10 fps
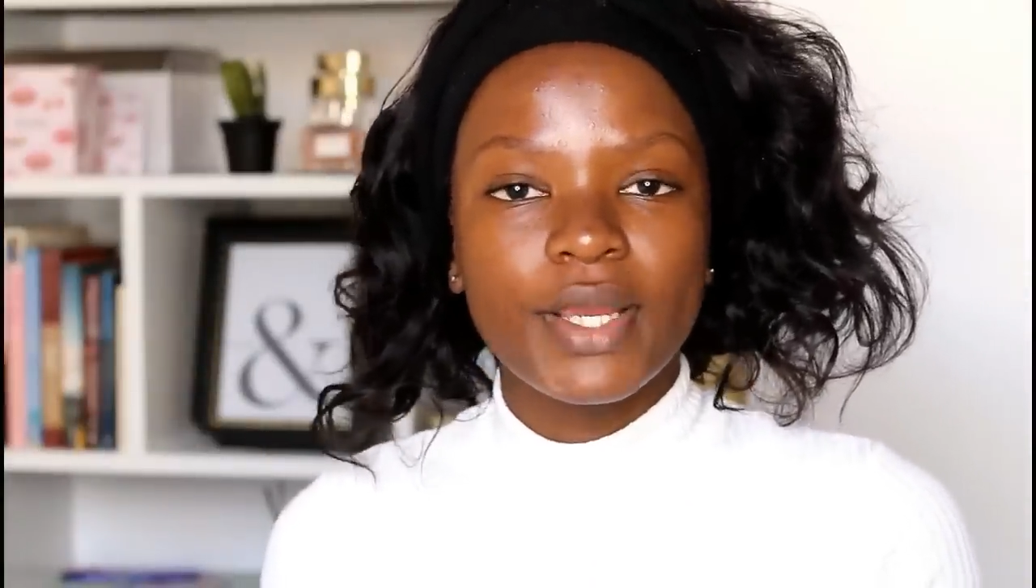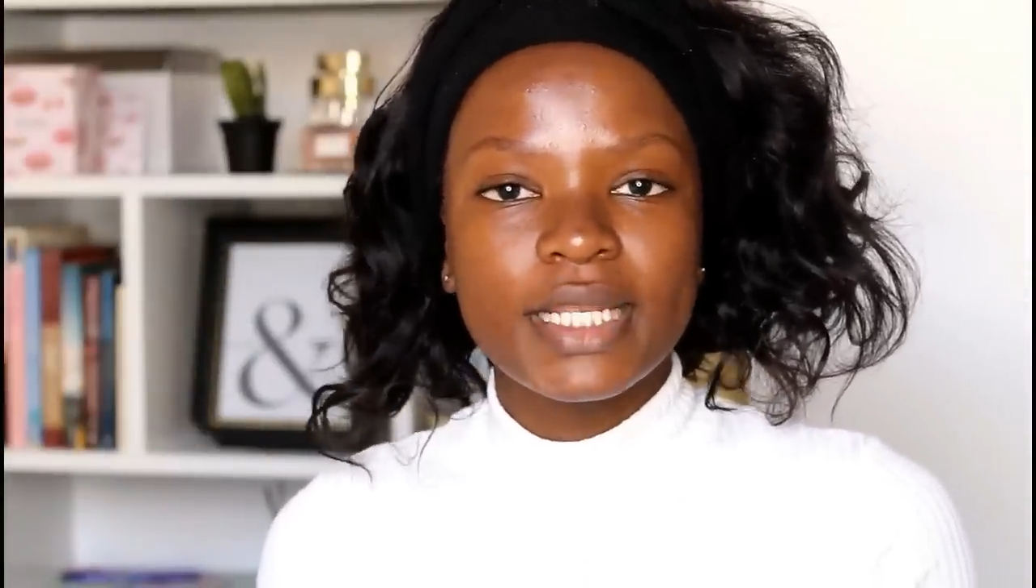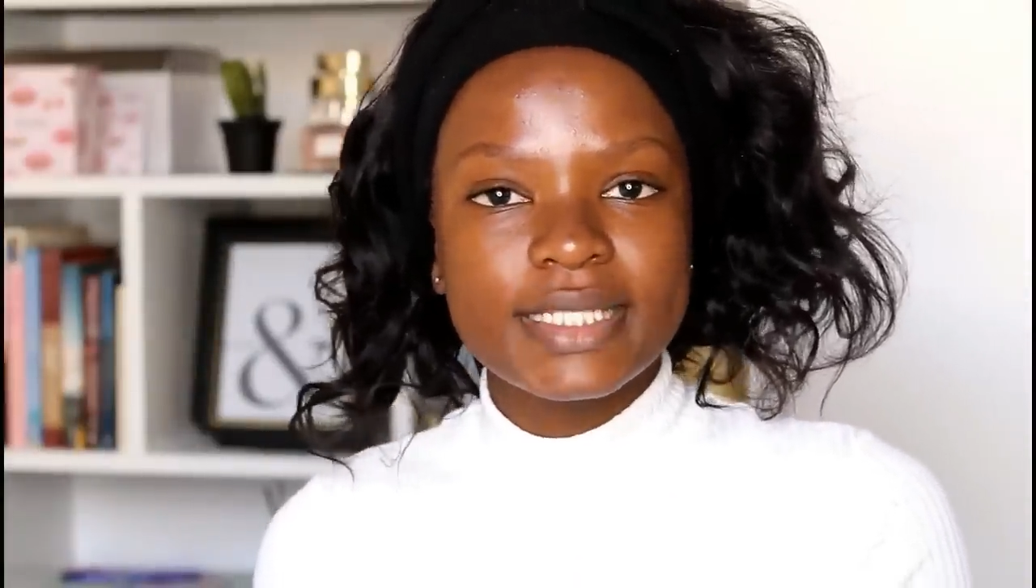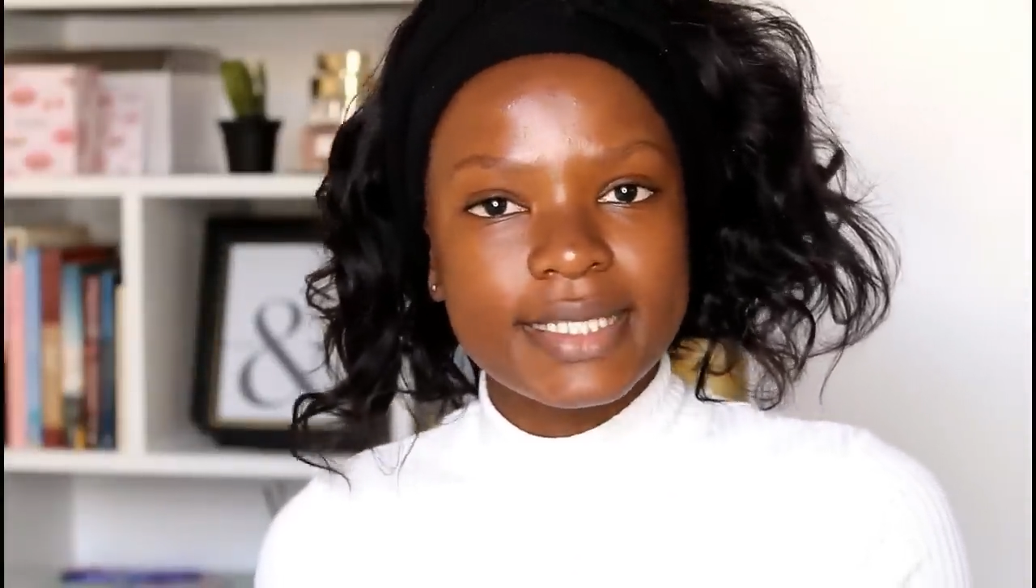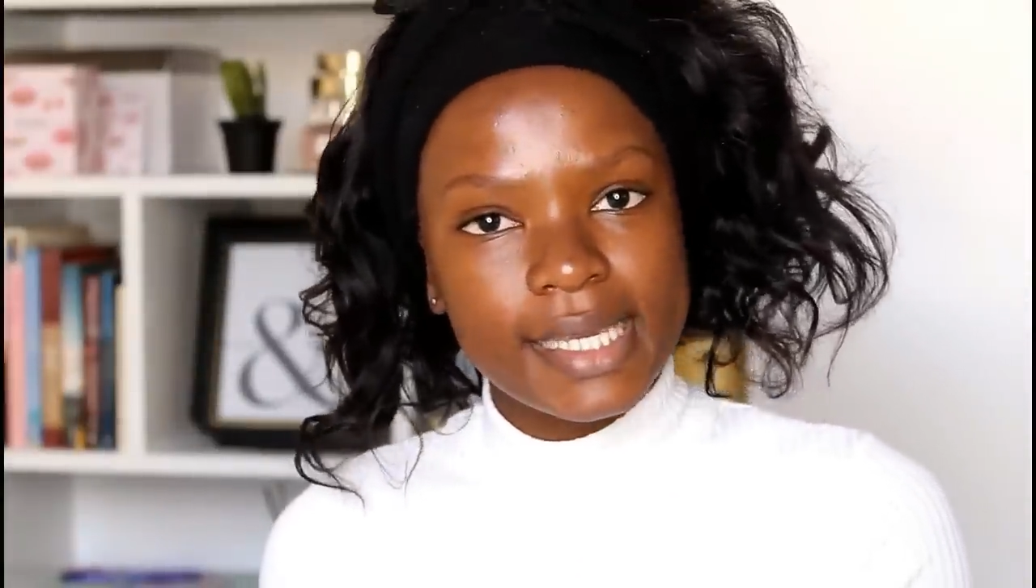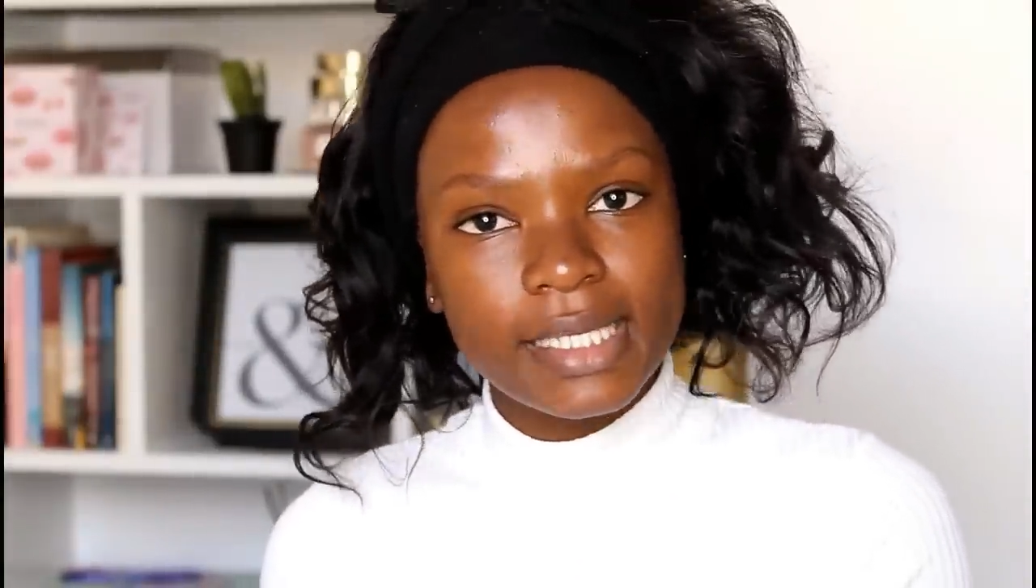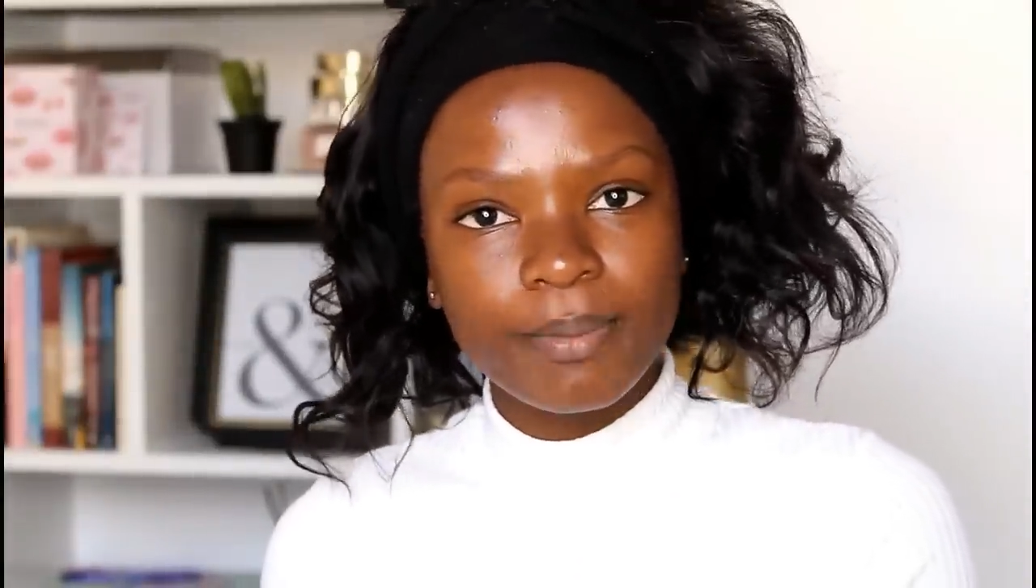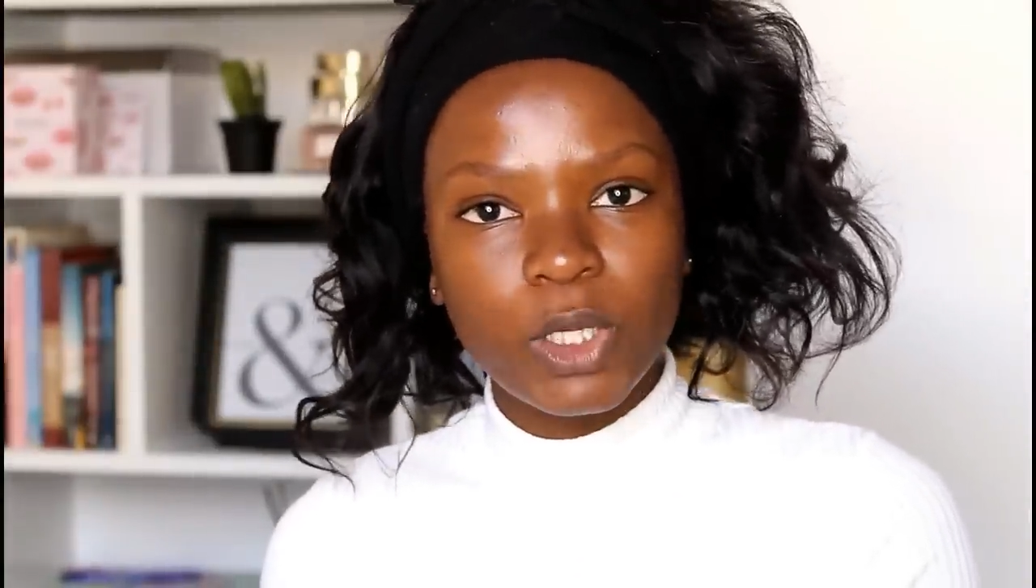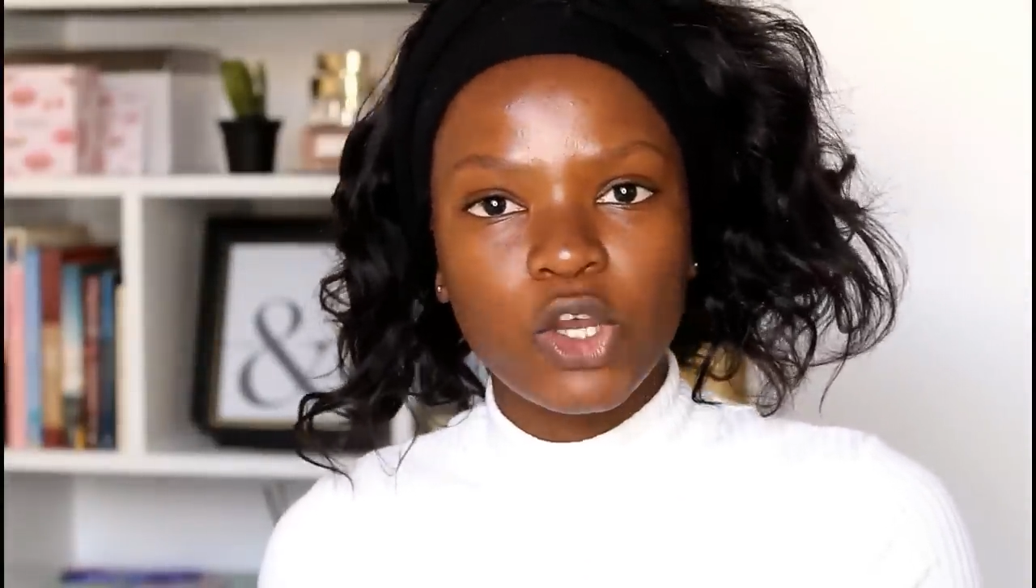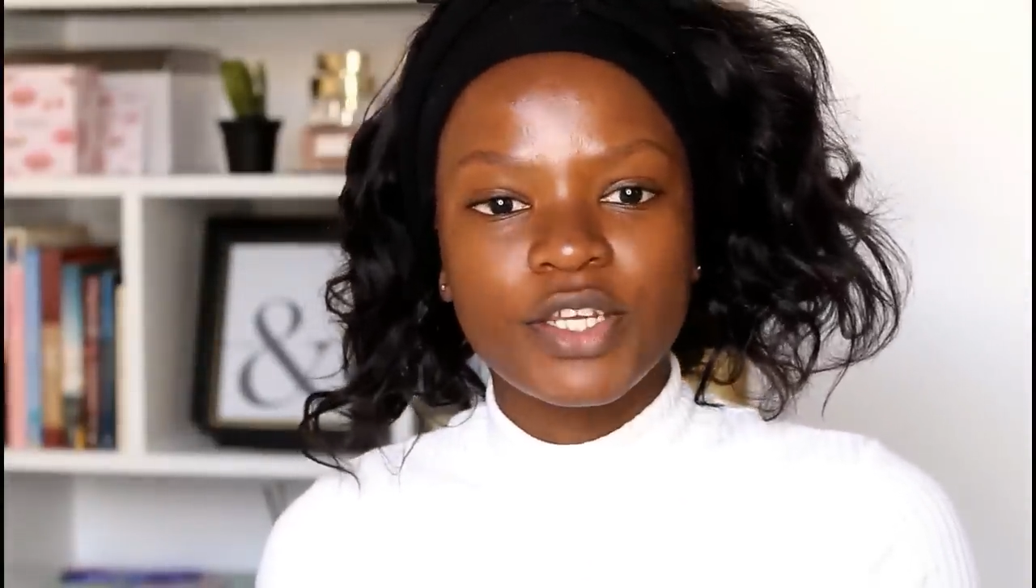skin
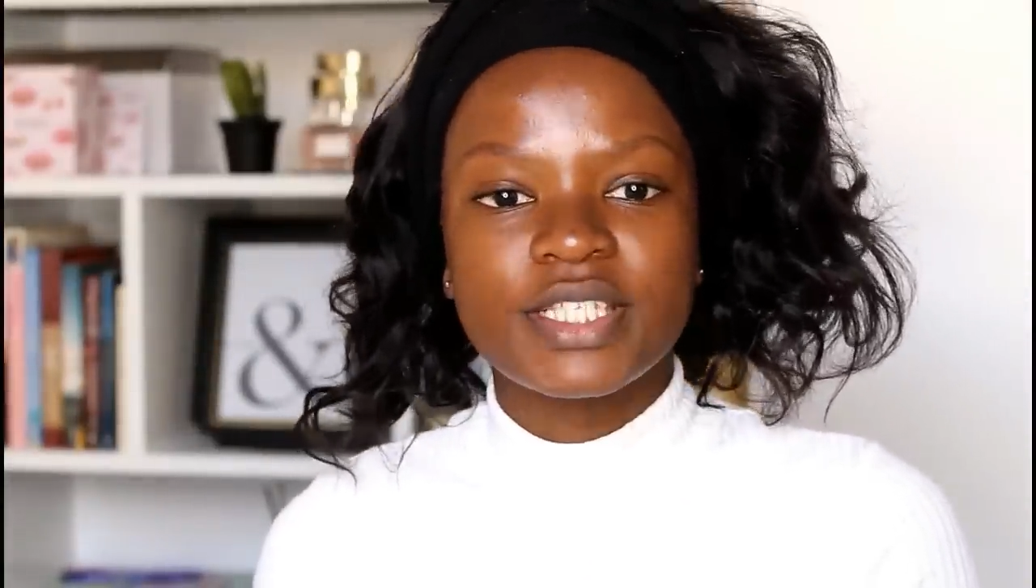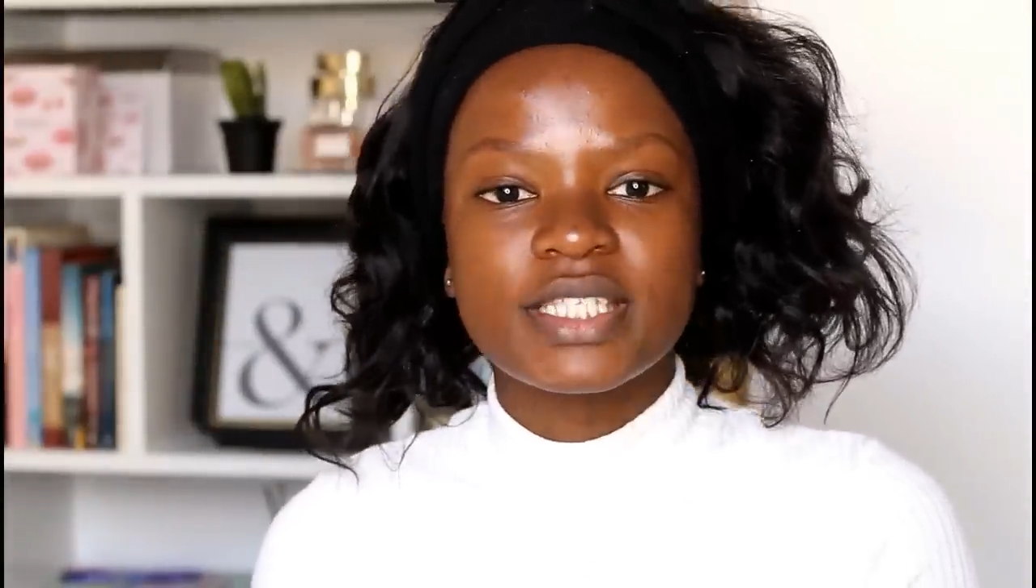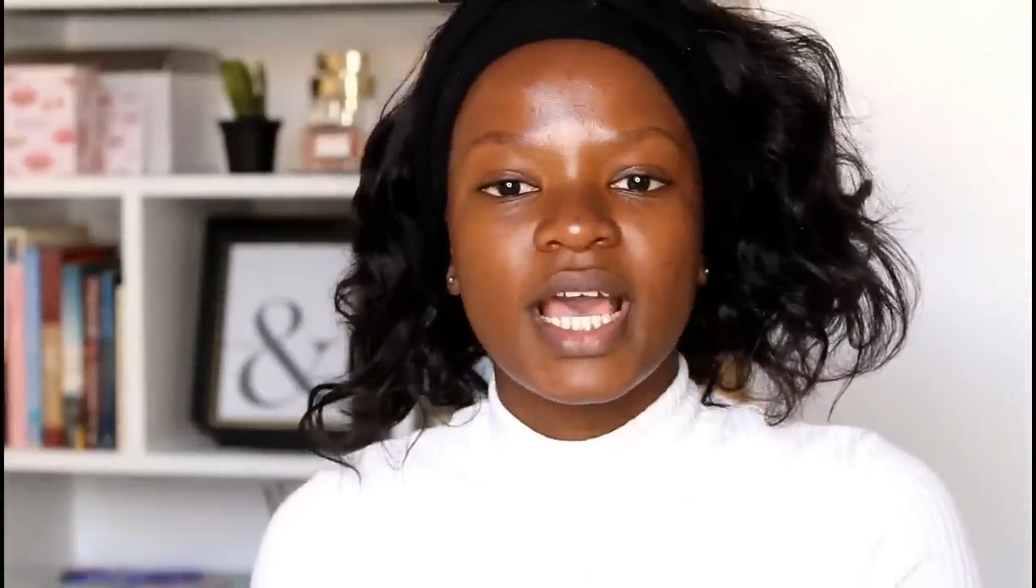because